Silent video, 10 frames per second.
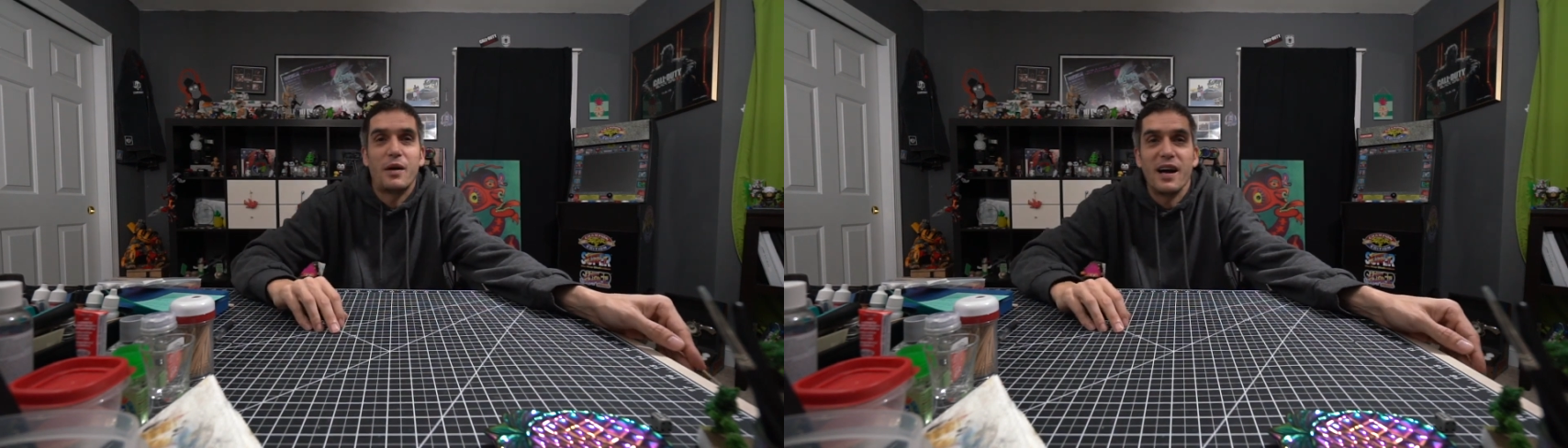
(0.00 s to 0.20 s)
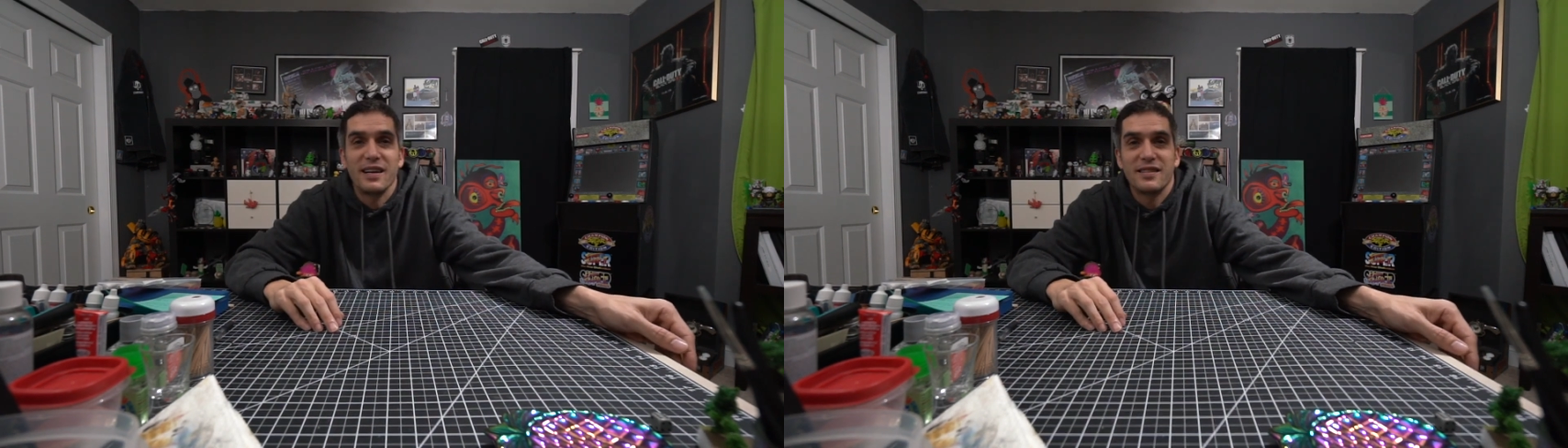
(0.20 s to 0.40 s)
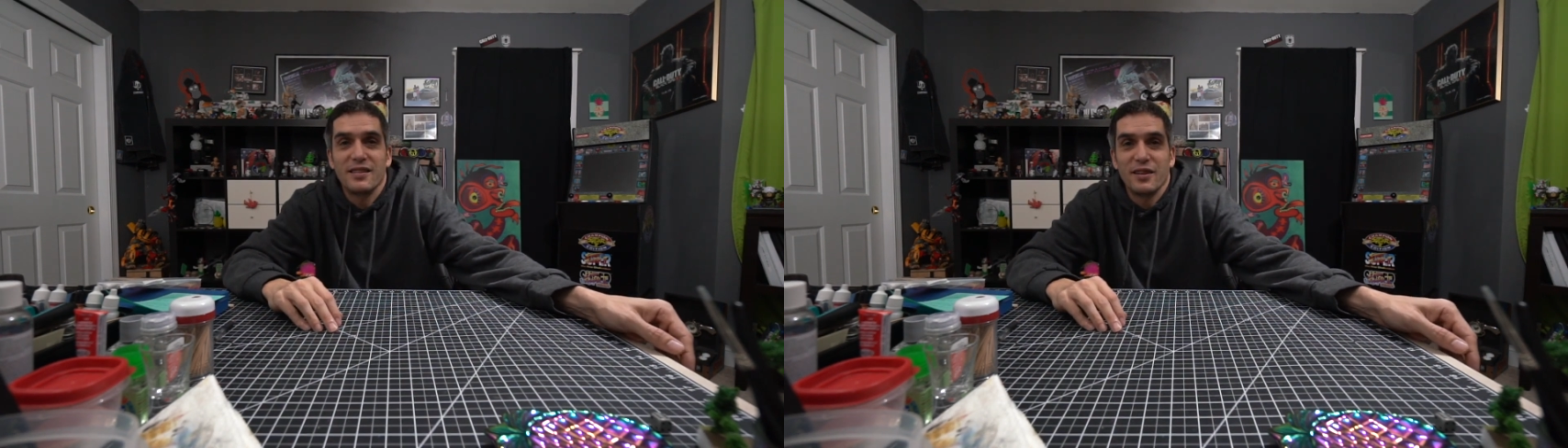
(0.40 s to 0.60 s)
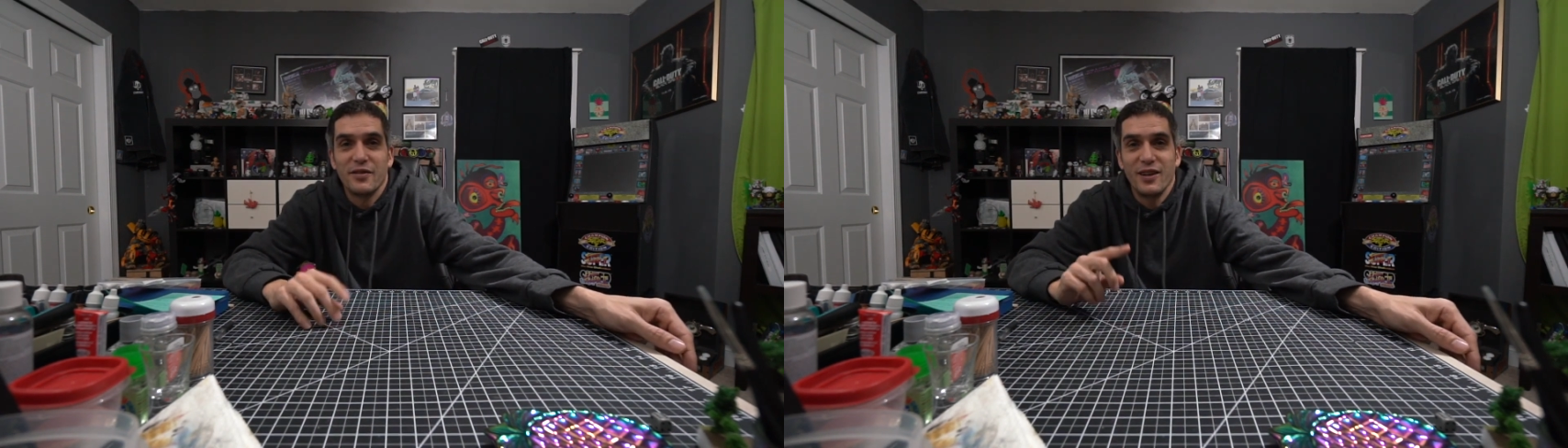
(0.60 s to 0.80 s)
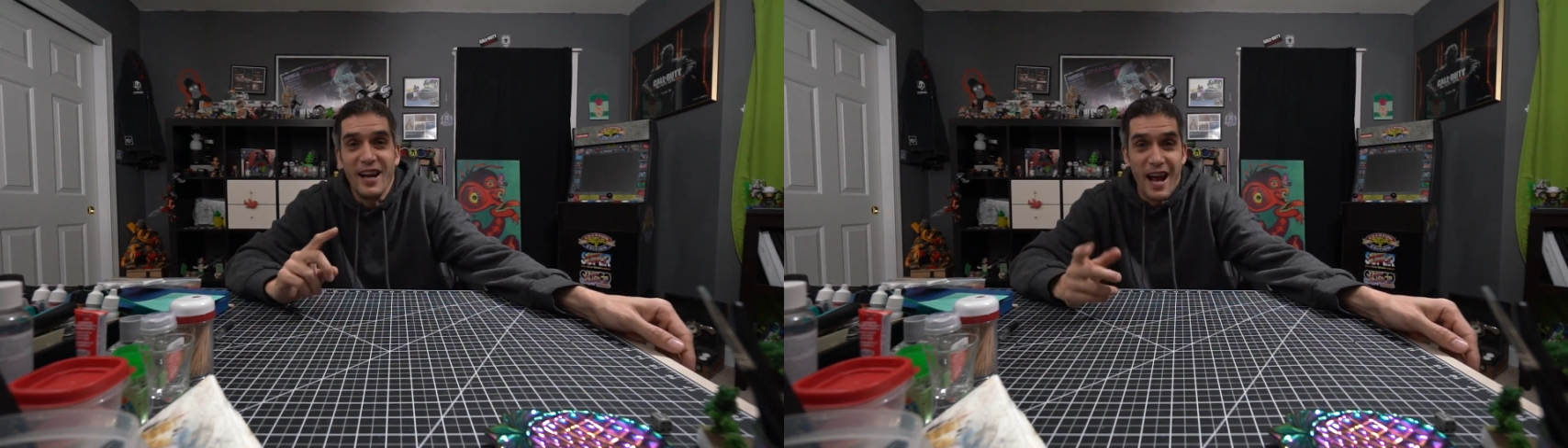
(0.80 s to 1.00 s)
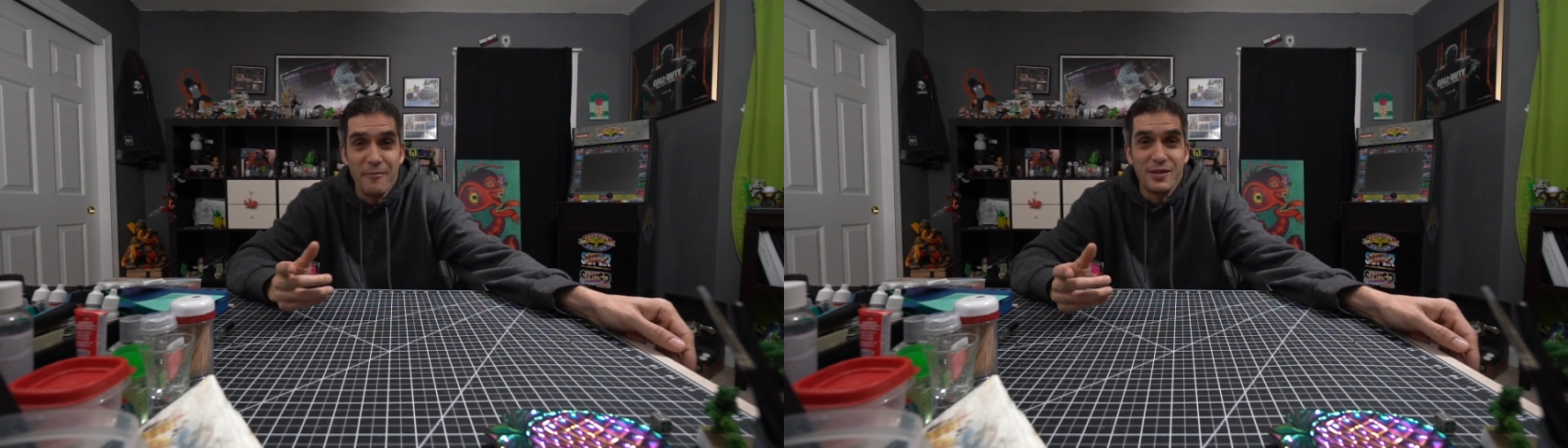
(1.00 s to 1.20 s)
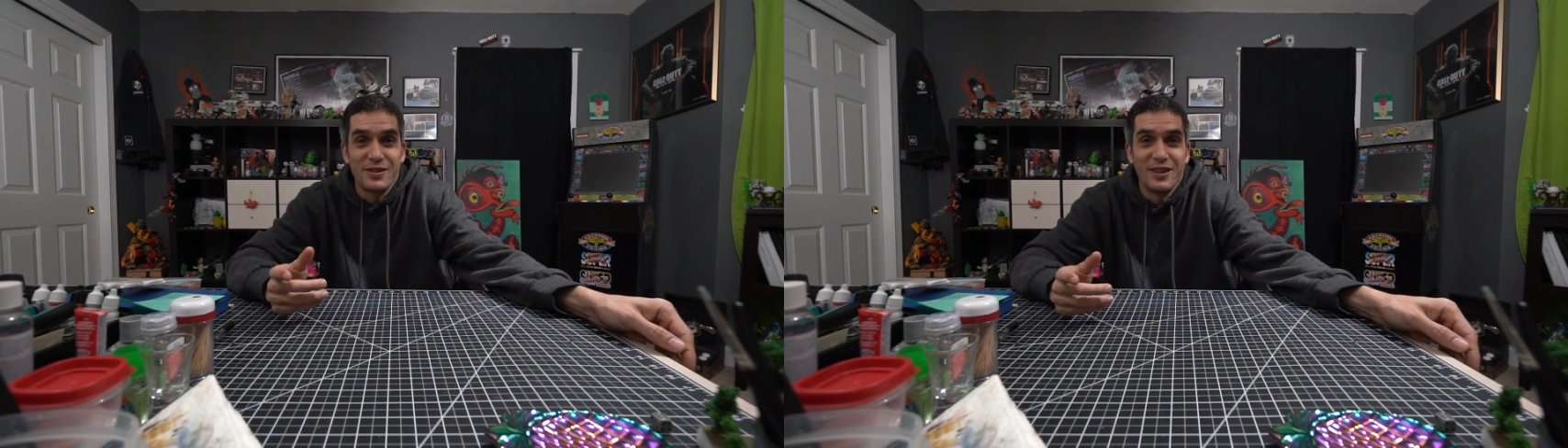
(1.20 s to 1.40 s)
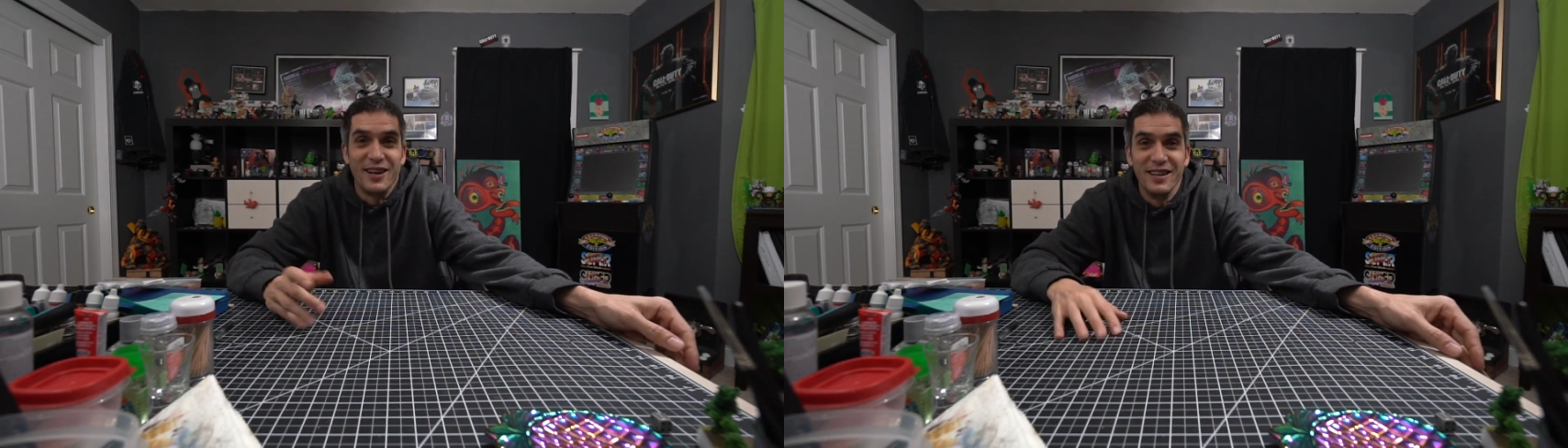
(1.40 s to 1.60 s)
buying stuff on
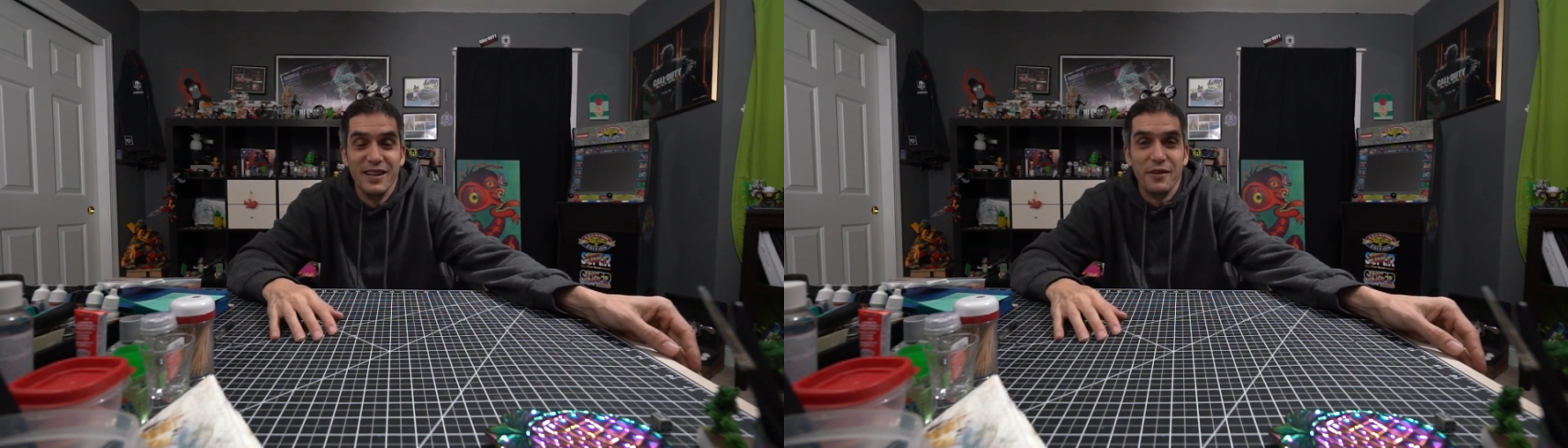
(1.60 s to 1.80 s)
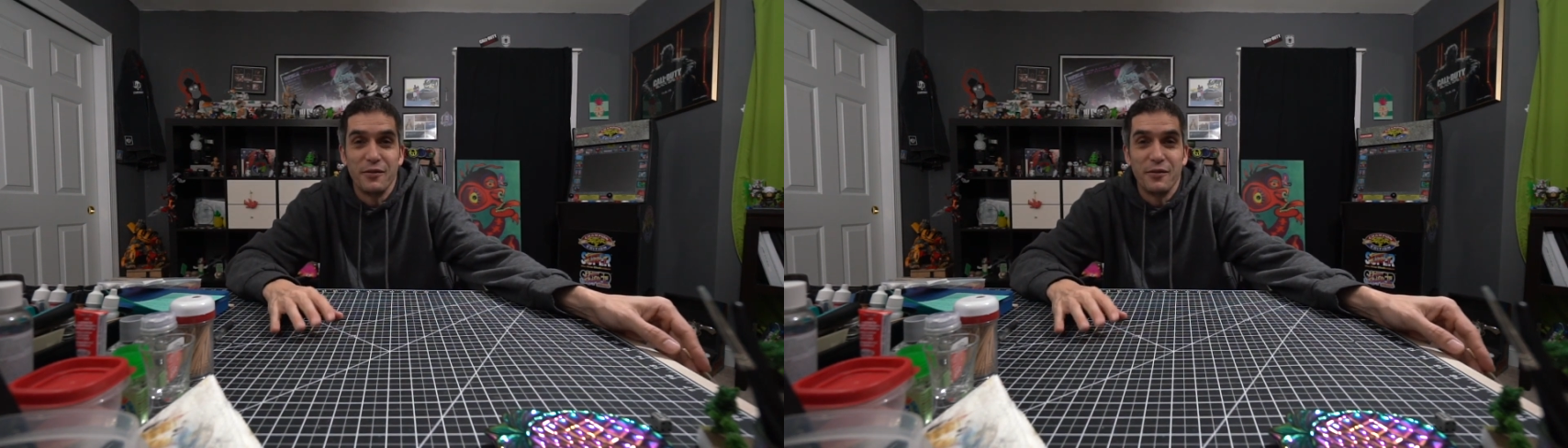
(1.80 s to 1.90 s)
Amazon